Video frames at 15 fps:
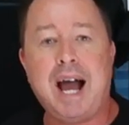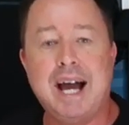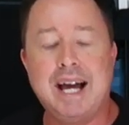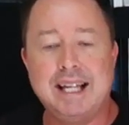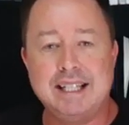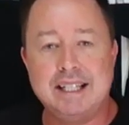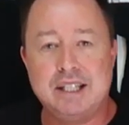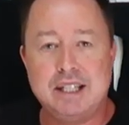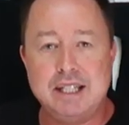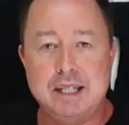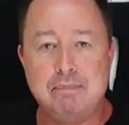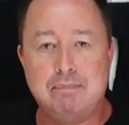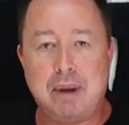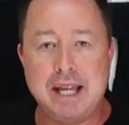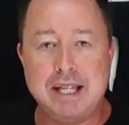and
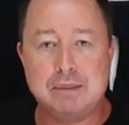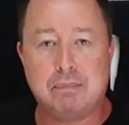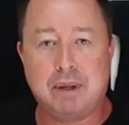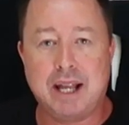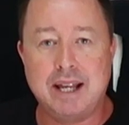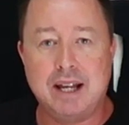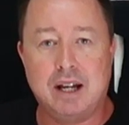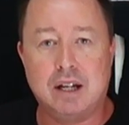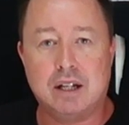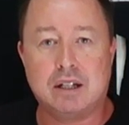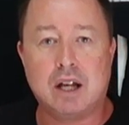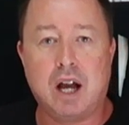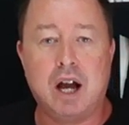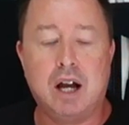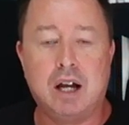the bass player
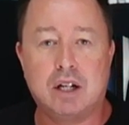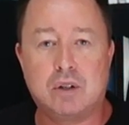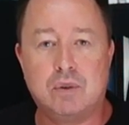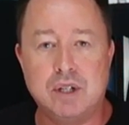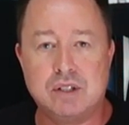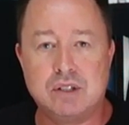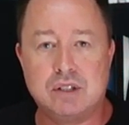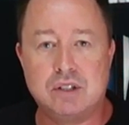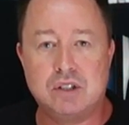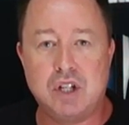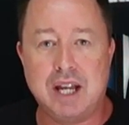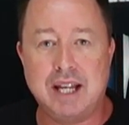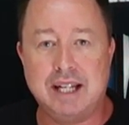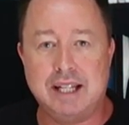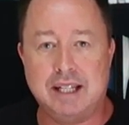Chris
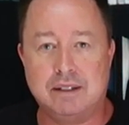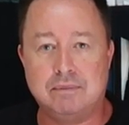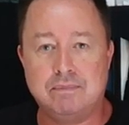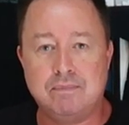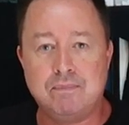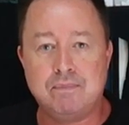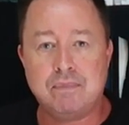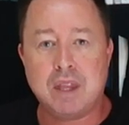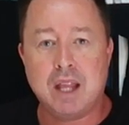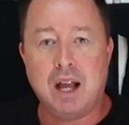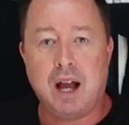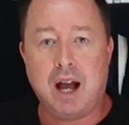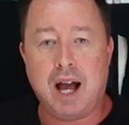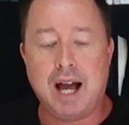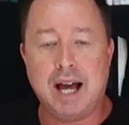Chaney.
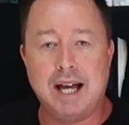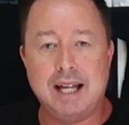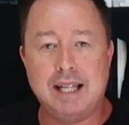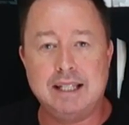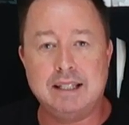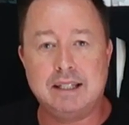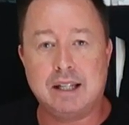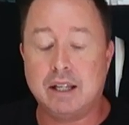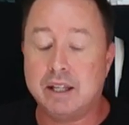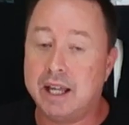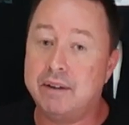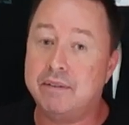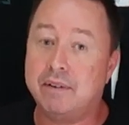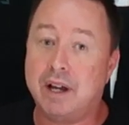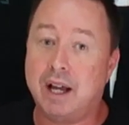And
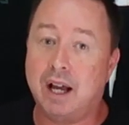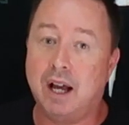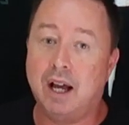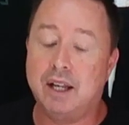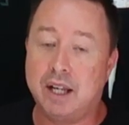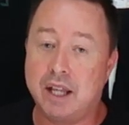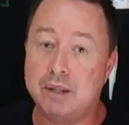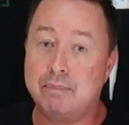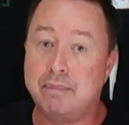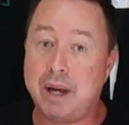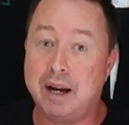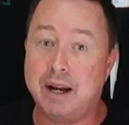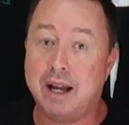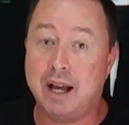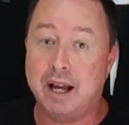they've another
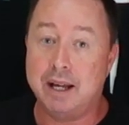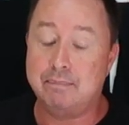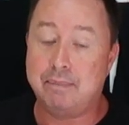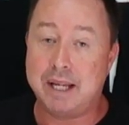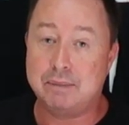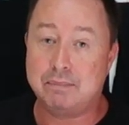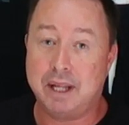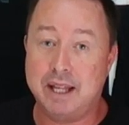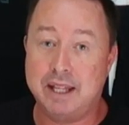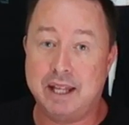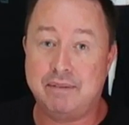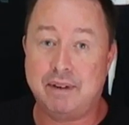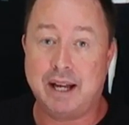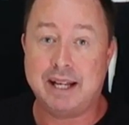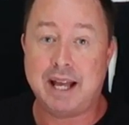bass player
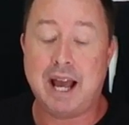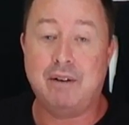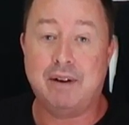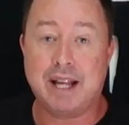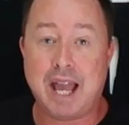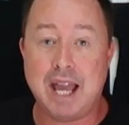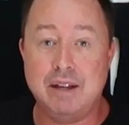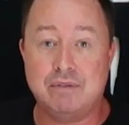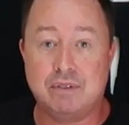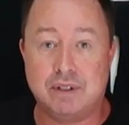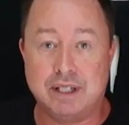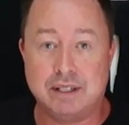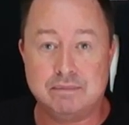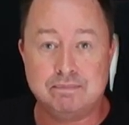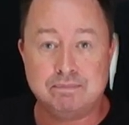they've had, Eric
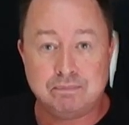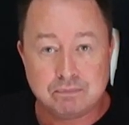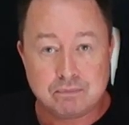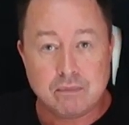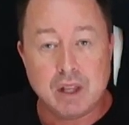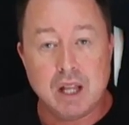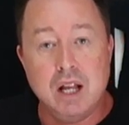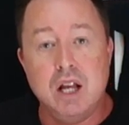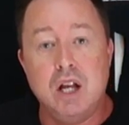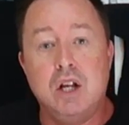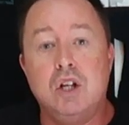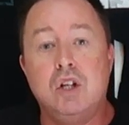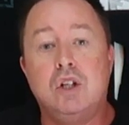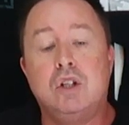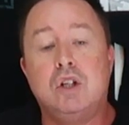Avery.
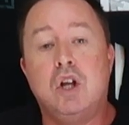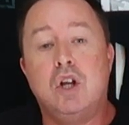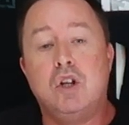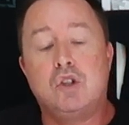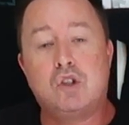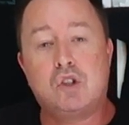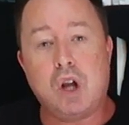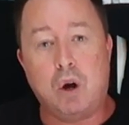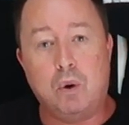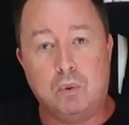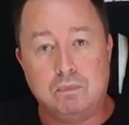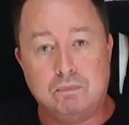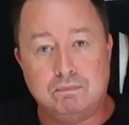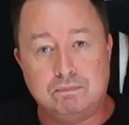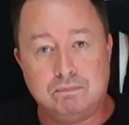
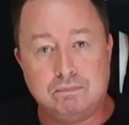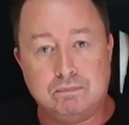So